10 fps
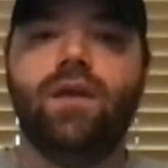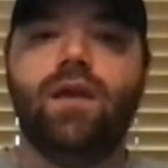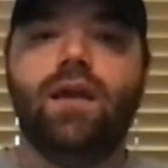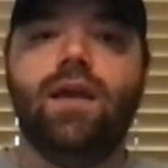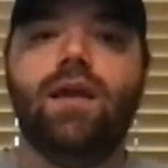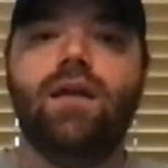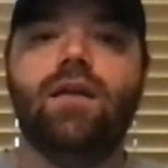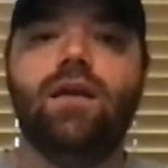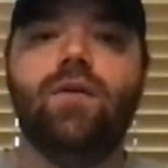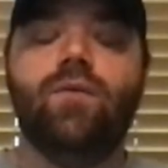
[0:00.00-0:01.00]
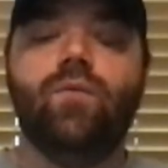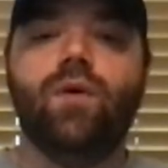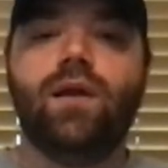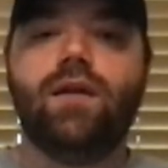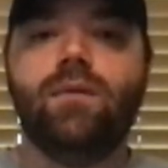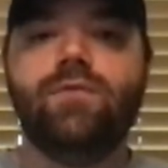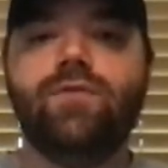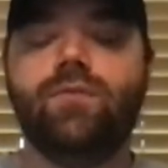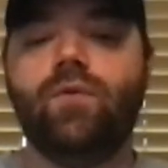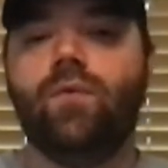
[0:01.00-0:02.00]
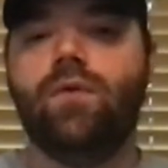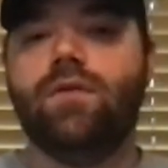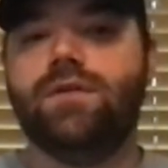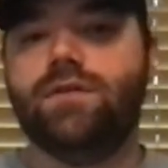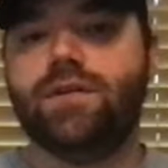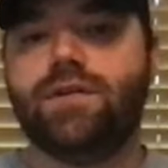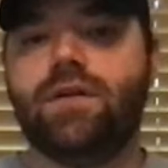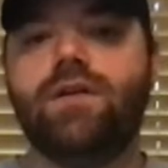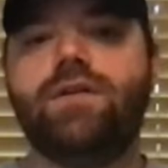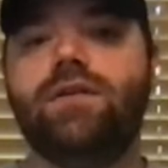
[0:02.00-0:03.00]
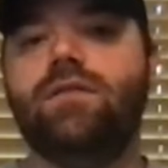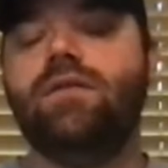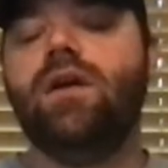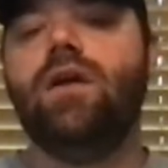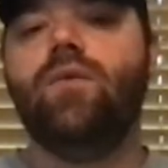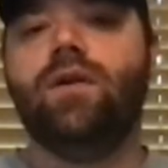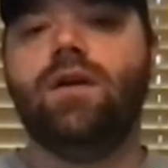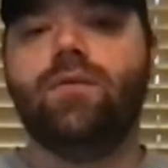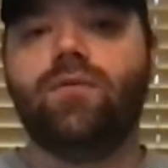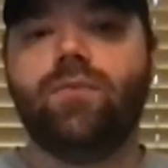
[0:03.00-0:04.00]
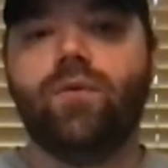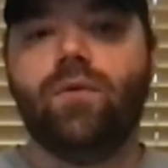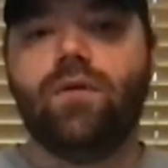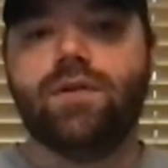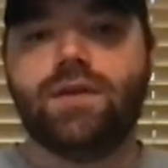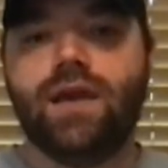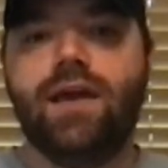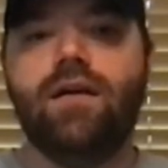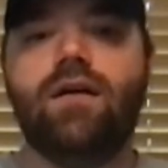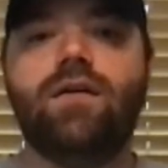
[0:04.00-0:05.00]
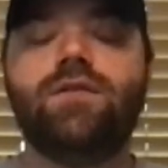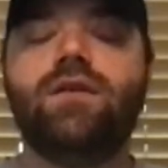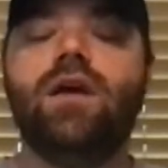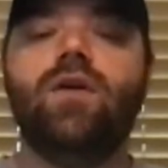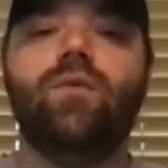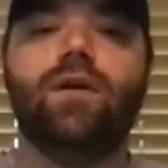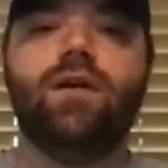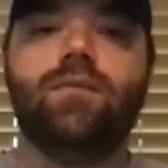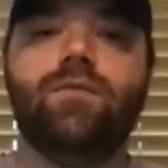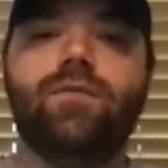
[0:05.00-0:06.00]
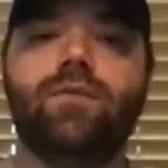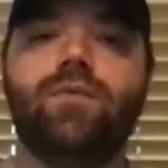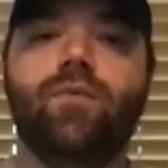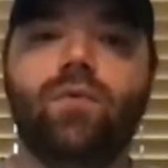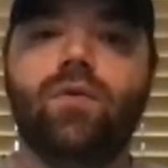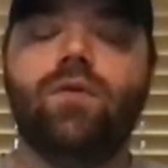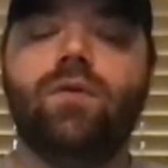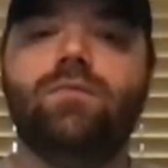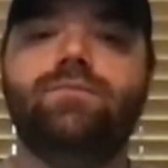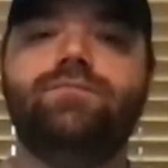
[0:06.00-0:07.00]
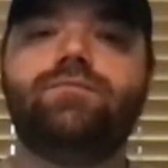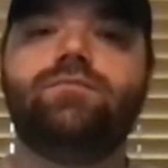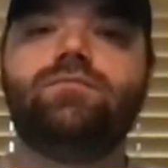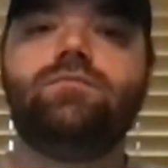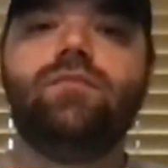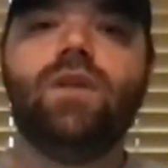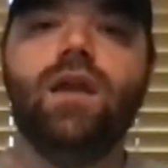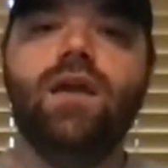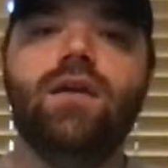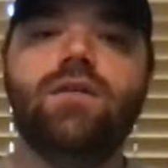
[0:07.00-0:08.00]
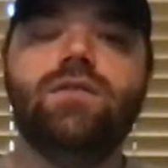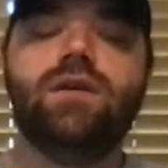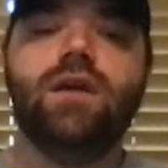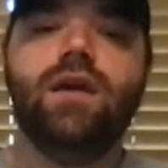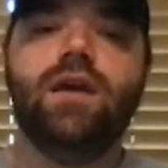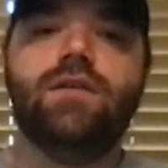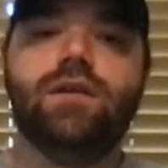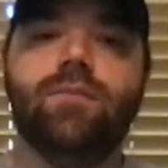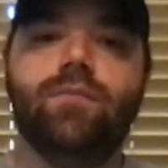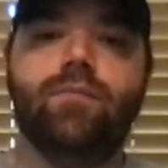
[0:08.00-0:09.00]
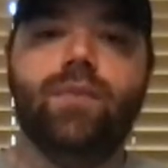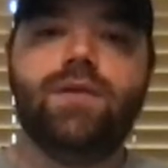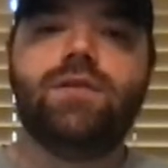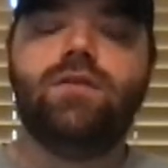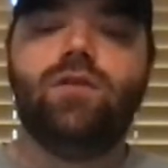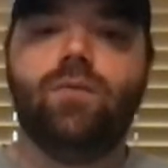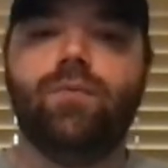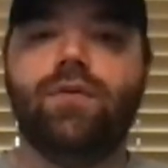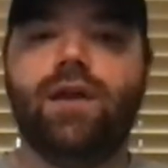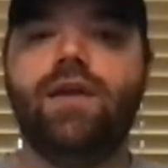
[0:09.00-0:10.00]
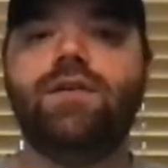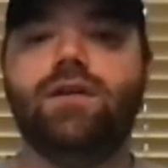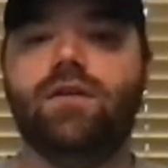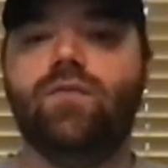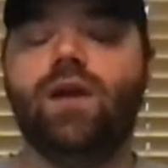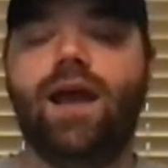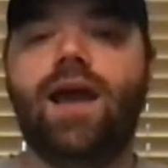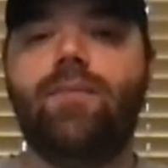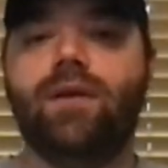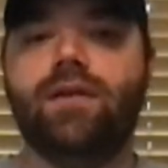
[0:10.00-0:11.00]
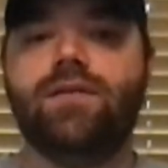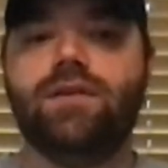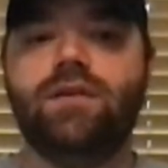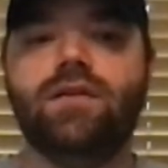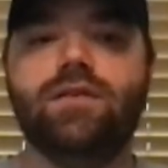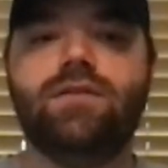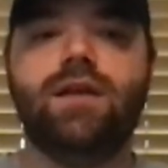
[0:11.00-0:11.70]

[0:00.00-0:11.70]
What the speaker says: And what comes from the world is destruction. What comes from the world is chaos. What comes from the world is a misinterpretation of what happiness is.